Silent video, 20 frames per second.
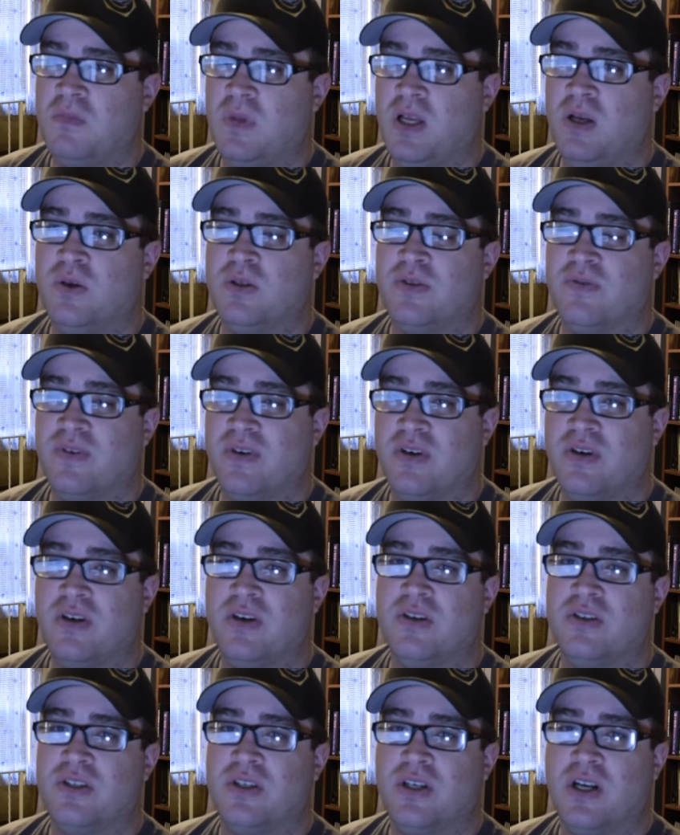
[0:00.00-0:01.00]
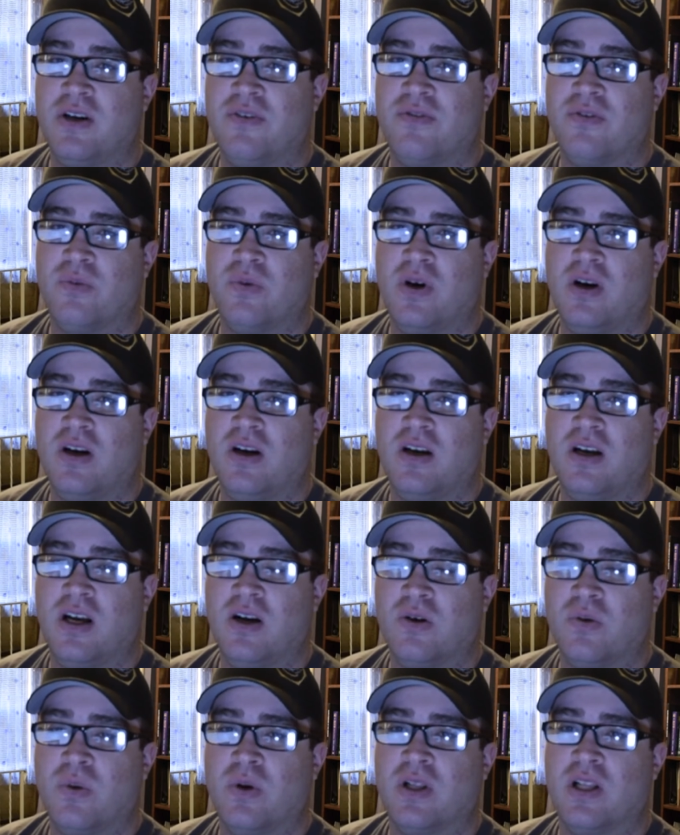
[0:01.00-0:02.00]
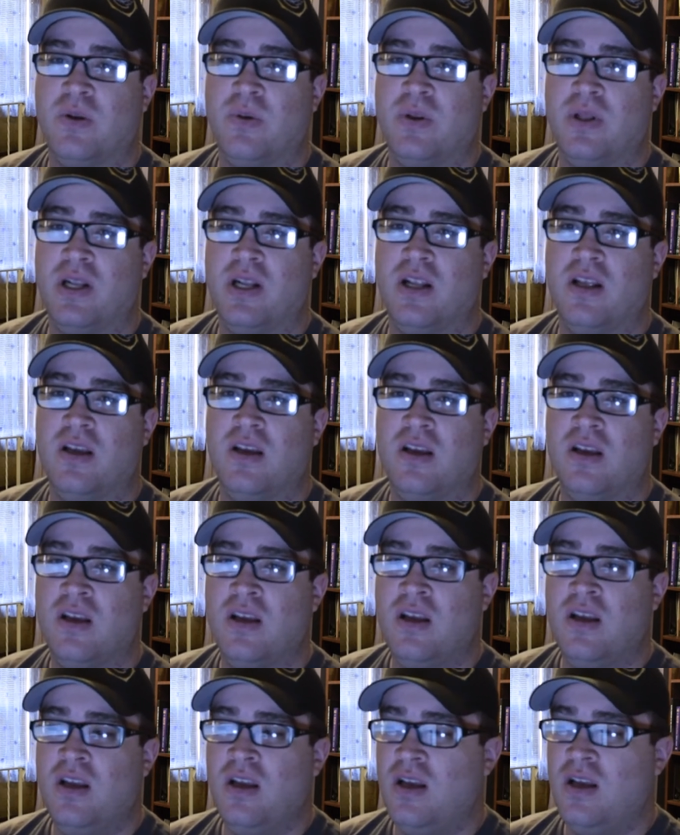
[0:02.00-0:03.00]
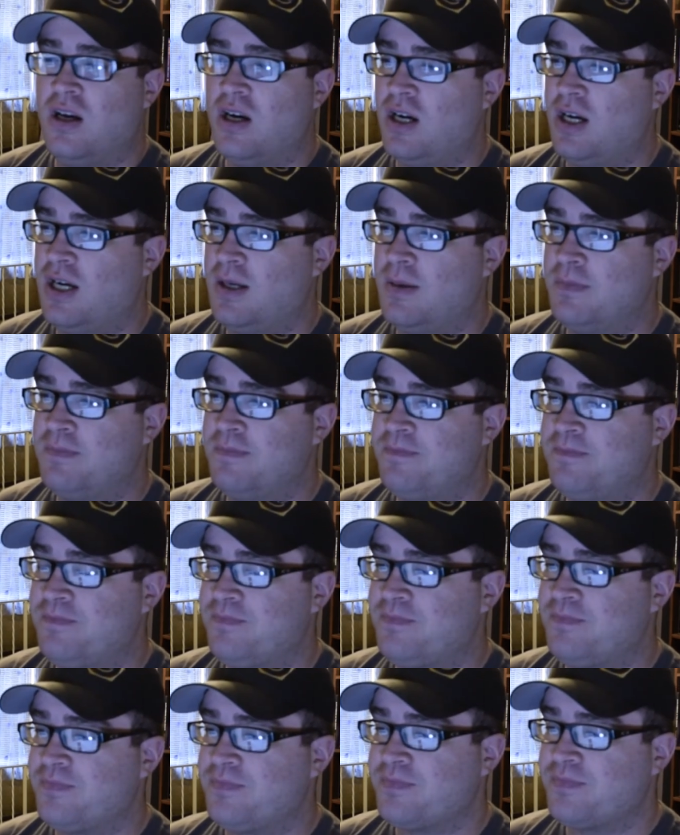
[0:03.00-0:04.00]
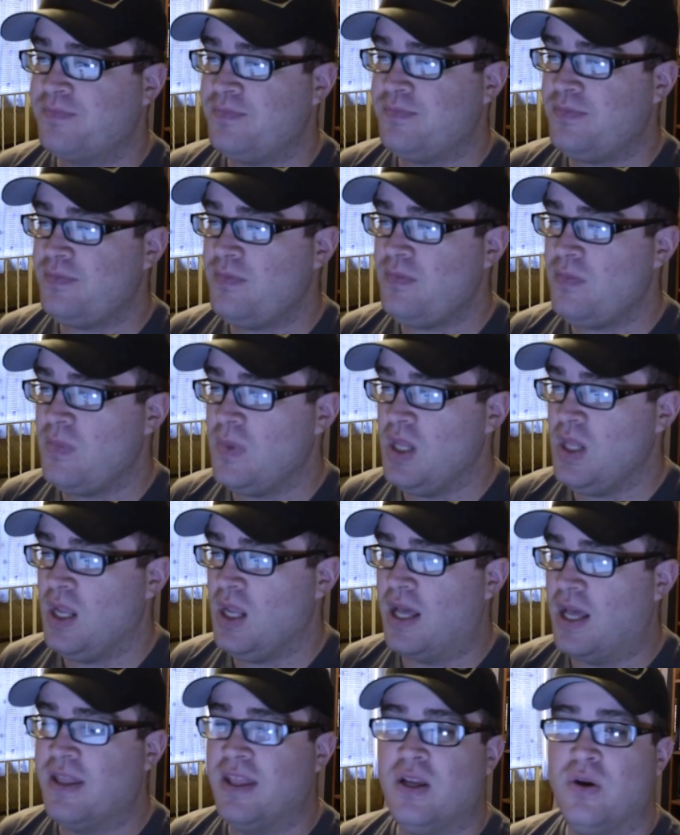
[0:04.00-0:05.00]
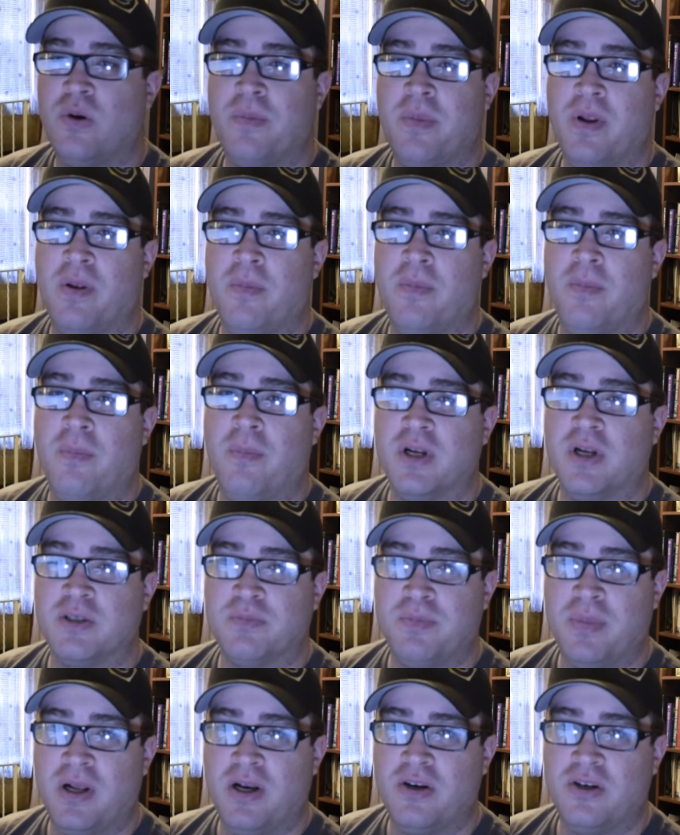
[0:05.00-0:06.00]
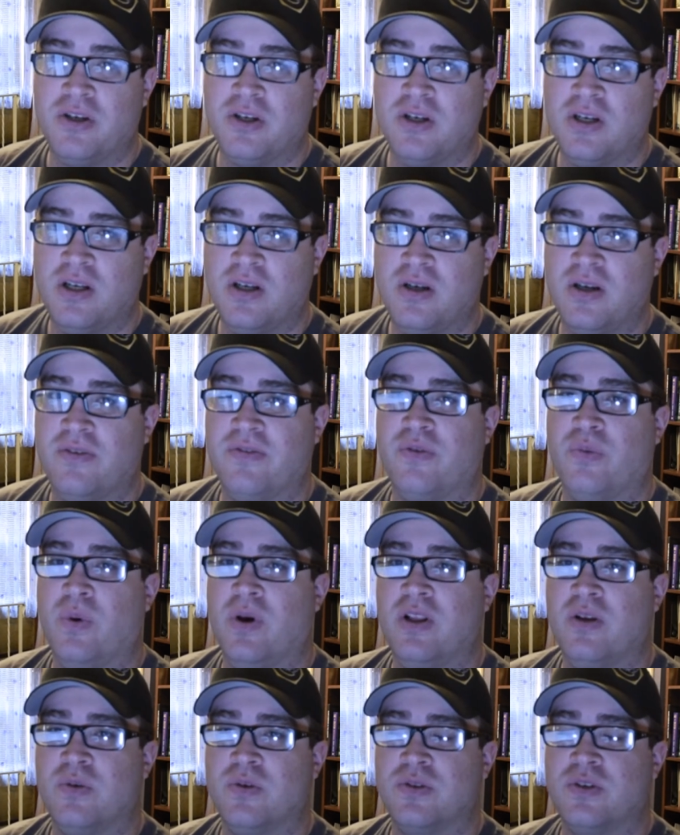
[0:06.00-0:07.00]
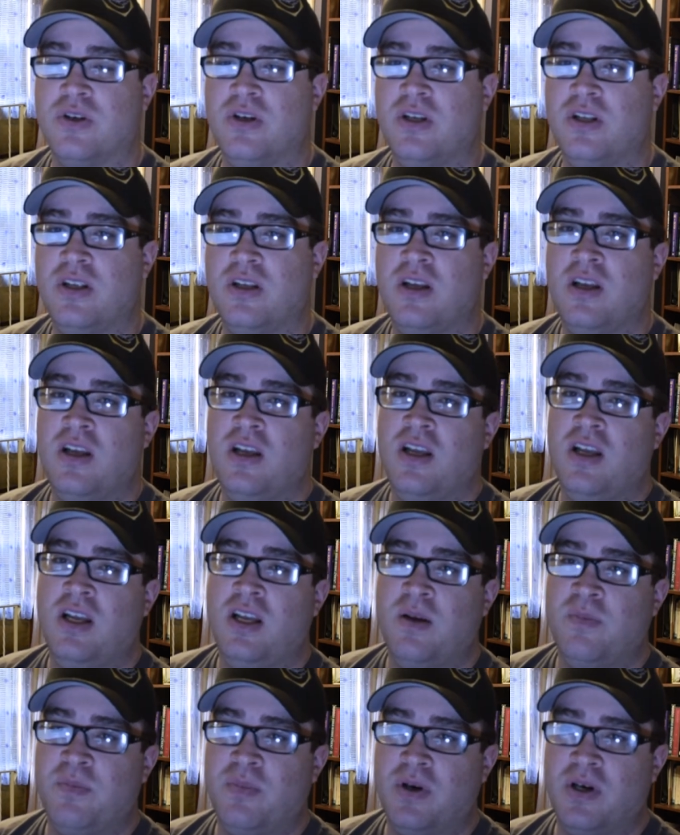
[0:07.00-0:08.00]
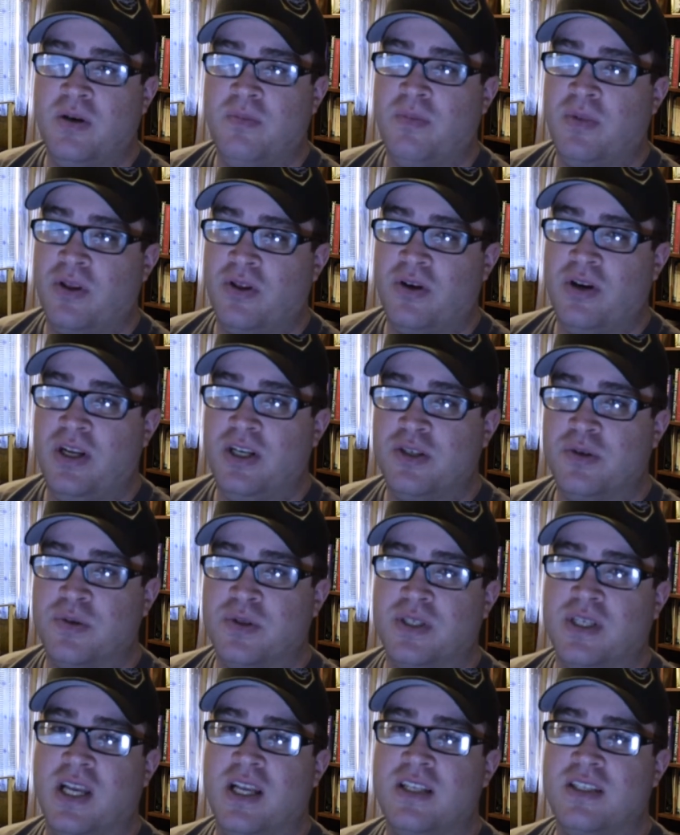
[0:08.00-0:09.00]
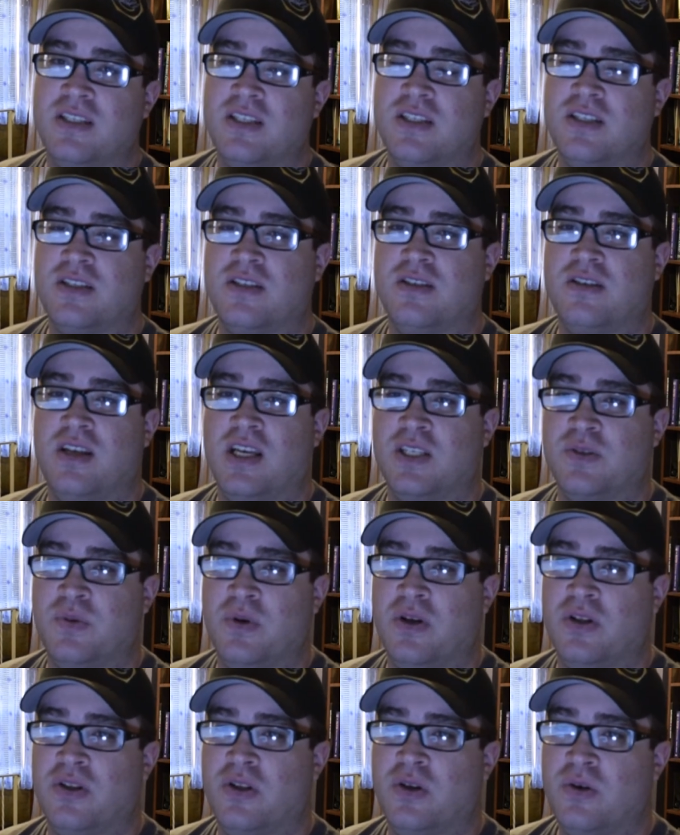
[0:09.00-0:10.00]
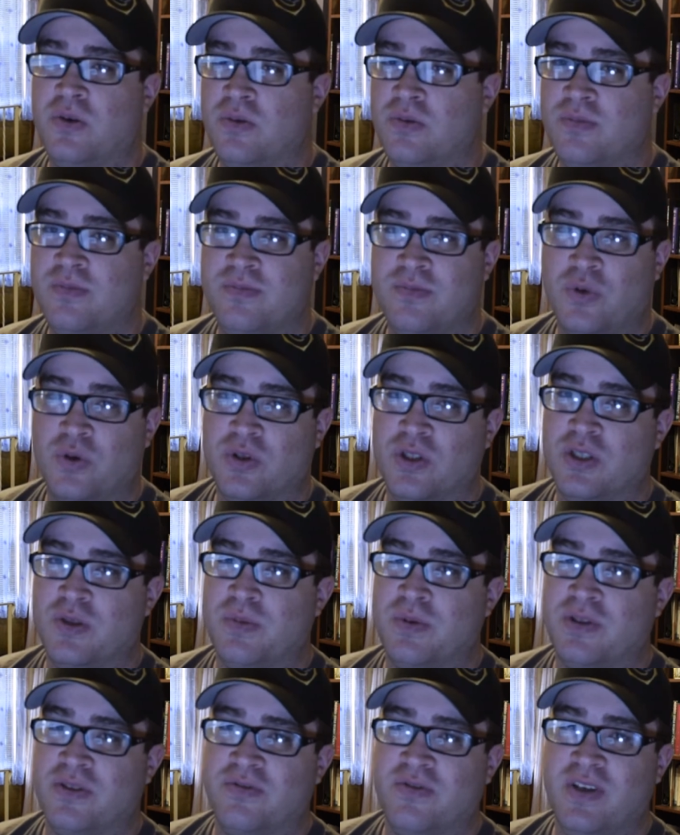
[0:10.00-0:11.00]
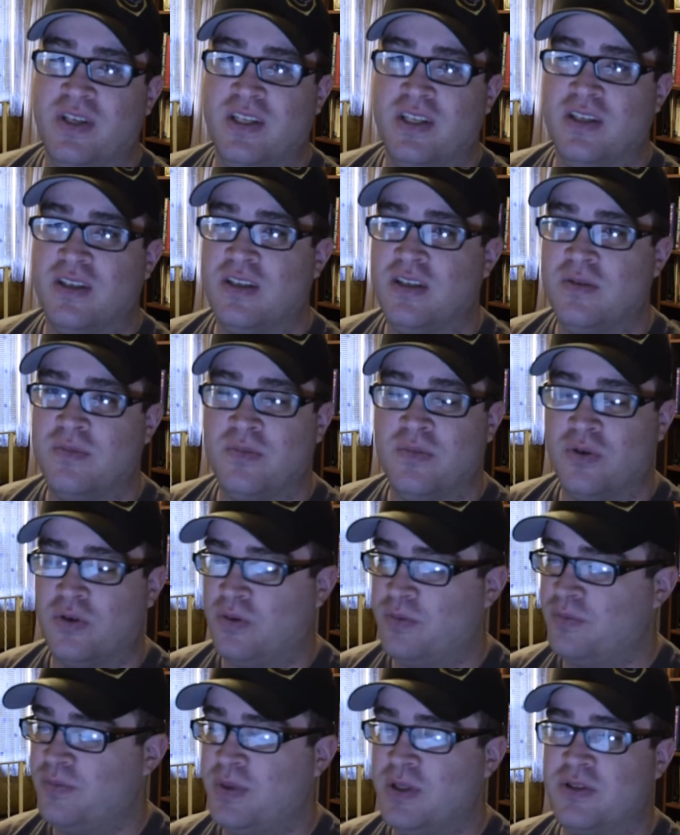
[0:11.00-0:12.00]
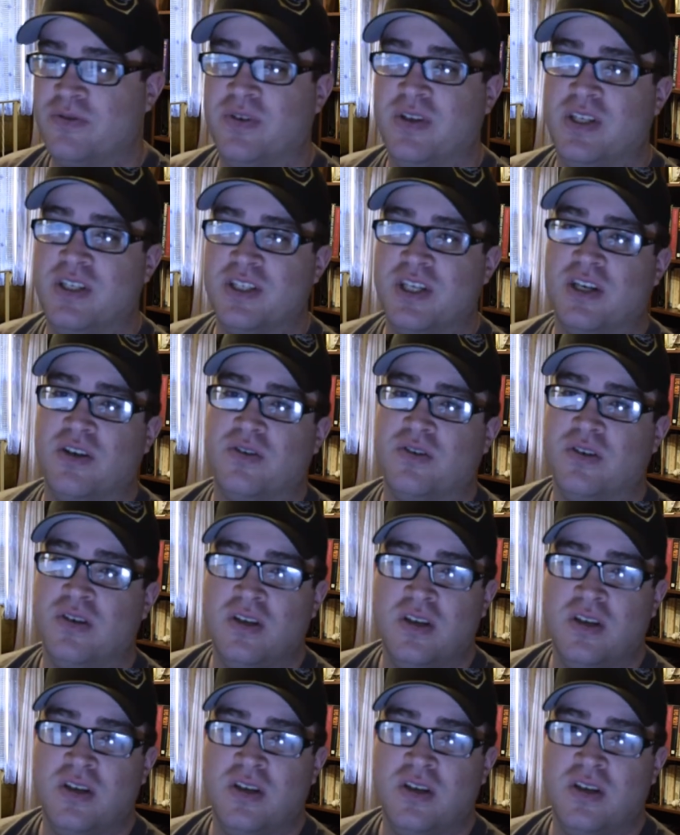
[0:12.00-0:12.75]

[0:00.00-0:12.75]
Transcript: it was a very good turnout for uh, how quickly we did it. Um, I think it would have been a much better turnout if the weather was good, but Mother Nature was against us, as we all know, Northeast Pennsylvania, well, Pennsylvania in general.